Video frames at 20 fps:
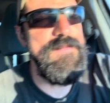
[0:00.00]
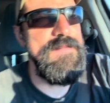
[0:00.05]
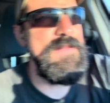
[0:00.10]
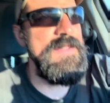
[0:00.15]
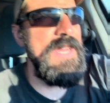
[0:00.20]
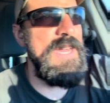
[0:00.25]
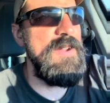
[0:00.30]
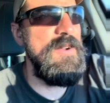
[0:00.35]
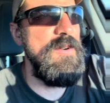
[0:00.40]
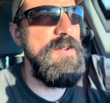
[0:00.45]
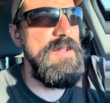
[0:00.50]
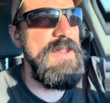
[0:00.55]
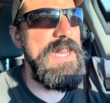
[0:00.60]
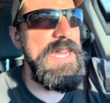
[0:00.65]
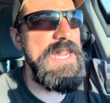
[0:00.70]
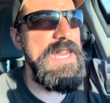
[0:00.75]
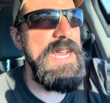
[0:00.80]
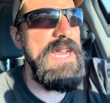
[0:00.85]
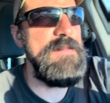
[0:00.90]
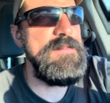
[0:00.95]
a whole lot
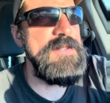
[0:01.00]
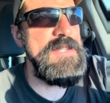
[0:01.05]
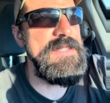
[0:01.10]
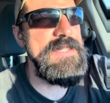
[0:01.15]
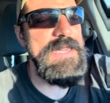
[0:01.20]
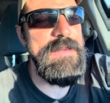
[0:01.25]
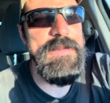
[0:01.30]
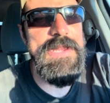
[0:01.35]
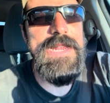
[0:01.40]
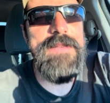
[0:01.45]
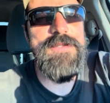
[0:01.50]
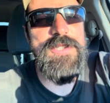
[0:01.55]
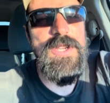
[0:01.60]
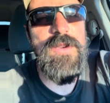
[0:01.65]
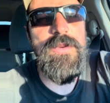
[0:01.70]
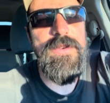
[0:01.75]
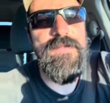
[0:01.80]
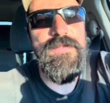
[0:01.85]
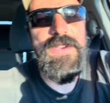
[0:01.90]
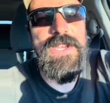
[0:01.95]
of options. I mean, I'm sure
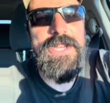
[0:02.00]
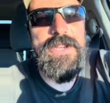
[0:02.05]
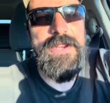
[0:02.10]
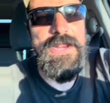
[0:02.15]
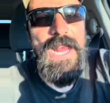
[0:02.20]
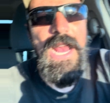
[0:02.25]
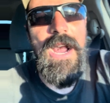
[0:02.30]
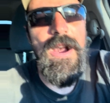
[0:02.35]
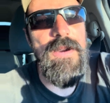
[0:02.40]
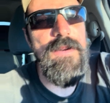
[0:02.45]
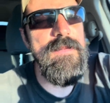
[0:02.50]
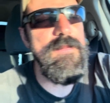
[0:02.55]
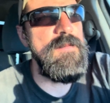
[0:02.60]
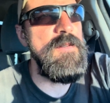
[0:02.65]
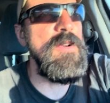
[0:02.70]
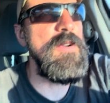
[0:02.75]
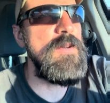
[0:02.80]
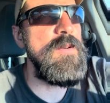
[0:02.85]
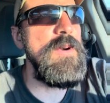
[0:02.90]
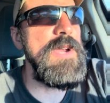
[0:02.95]
we'd figure it out
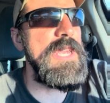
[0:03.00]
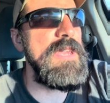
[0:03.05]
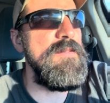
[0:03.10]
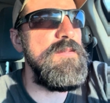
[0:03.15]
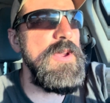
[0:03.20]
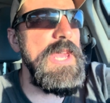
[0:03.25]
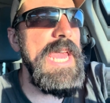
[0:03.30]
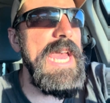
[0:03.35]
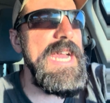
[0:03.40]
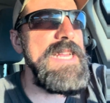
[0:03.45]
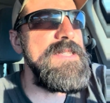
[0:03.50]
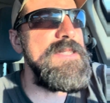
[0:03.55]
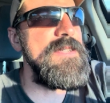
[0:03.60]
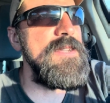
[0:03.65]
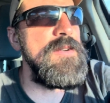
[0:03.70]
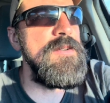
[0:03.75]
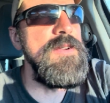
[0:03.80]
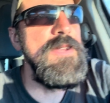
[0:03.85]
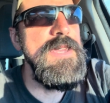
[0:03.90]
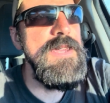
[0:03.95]
real quick if we had to,
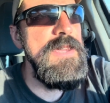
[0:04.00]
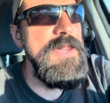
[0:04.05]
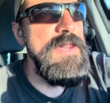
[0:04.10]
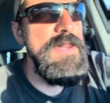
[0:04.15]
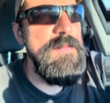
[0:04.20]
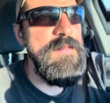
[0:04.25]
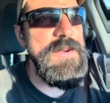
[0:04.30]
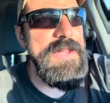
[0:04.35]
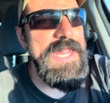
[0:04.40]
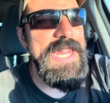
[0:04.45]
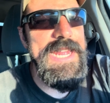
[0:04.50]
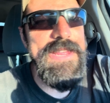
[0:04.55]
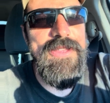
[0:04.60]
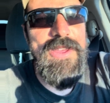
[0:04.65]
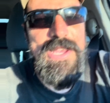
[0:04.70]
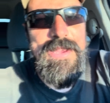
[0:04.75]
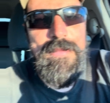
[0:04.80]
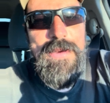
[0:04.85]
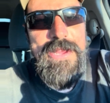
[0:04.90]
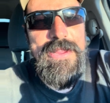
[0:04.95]
but then I
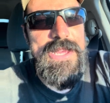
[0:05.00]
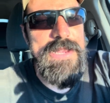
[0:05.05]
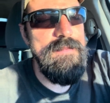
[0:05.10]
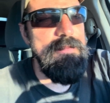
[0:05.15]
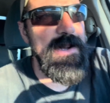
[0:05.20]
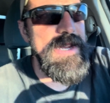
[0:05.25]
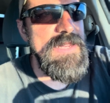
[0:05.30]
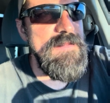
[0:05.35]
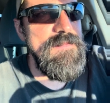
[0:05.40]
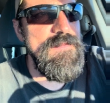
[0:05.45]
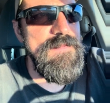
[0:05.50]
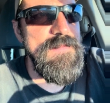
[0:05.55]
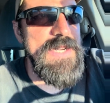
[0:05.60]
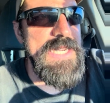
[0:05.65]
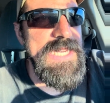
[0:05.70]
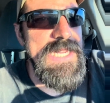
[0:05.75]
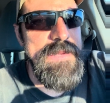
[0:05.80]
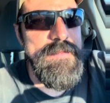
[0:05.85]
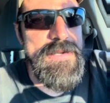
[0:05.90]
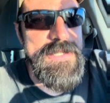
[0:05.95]
think about like my
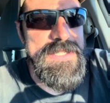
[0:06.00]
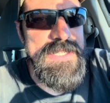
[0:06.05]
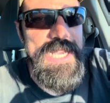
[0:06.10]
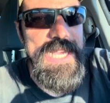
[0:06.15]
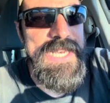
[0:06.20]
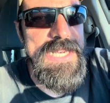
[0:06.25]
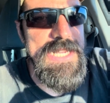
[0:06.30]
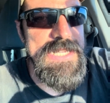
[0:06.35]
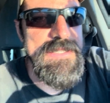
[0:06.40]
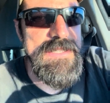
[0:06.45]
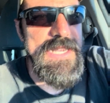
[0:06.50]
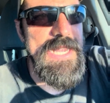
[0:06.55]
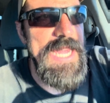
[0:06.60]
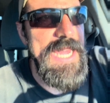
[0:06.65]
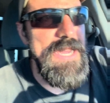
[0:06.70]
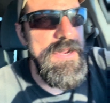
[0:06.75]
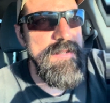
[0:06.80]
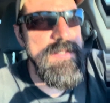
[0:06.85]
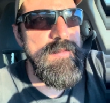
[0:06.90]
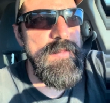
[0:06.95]
neighbor Sandy is like
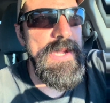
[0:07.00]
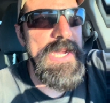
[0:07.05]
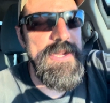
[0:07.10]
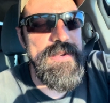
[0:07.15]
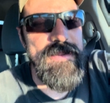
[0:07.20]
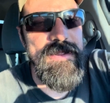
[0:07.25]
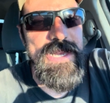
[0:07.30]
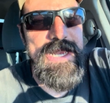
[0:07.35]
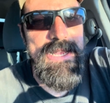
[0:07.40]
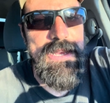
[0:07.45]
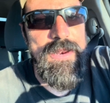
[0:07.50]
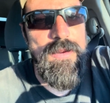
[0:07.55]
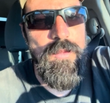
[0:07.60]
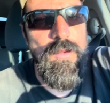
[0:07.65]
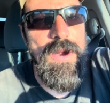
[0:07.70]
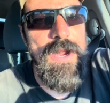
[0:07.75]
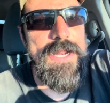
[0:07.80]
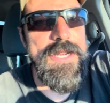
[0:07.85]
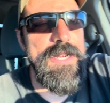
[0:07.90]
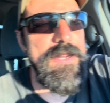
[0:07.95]
housebound, like on a
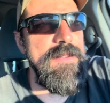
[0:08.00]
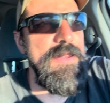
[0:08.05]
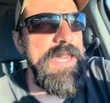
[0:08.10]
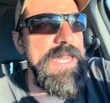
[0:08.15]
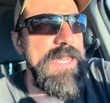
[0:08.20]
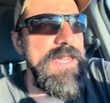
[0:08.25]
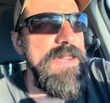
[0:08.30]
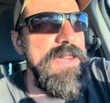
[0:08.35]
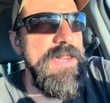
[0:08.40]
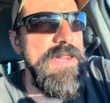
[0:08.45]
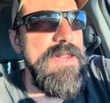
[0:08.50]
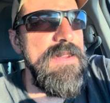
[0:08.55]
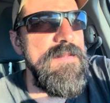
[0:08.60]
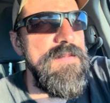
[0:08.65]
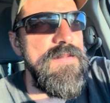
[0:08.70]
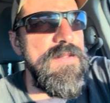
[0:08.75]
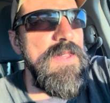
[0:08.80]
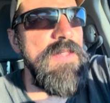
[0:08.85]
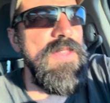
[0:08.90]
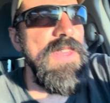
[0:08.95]
walker. Like,
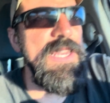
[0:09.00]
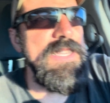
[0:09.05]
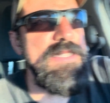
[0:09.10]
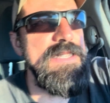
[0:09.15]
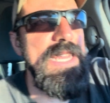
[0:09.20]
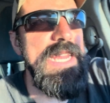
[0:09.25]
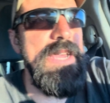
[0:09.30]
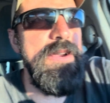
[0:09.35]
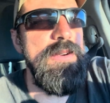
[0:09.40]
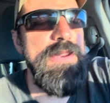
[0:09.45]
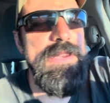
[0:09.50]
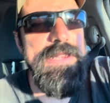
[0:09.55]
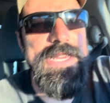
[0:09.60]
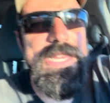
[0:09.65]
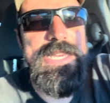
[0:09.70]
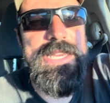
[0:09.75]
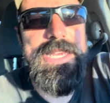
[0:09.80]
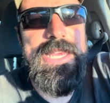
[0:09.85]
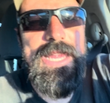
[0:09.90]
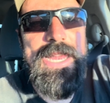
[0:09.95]
the things that I would
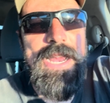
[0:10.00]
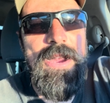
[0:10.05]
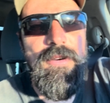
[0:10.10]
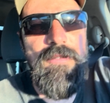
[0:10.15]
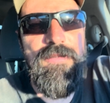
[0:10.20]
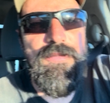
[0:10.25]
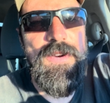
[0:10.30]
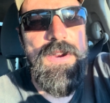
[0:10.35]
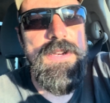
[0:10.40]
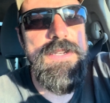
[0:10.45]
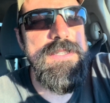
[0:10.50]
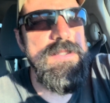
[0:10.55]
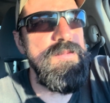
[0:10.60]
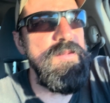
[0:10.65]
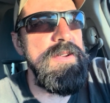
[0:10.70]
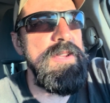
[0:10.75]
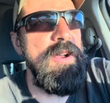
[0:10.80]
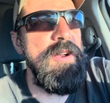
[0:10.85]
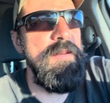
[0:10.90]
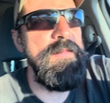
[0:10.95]
need to get out first
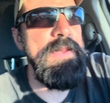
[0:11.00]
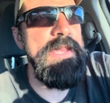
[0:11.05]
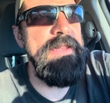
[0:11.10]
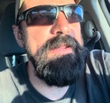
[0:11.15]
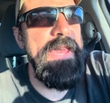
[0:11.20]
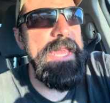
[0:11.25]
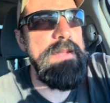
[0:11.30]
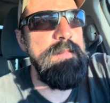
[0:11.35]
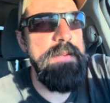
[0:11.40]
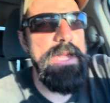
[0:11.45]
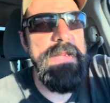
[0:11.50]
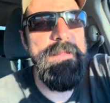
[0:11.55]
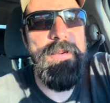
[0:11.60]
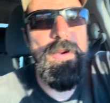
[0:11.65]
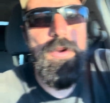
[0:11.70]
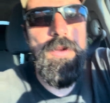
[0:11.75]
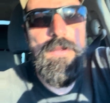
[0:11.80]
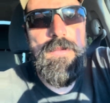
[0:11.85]
would all be like people,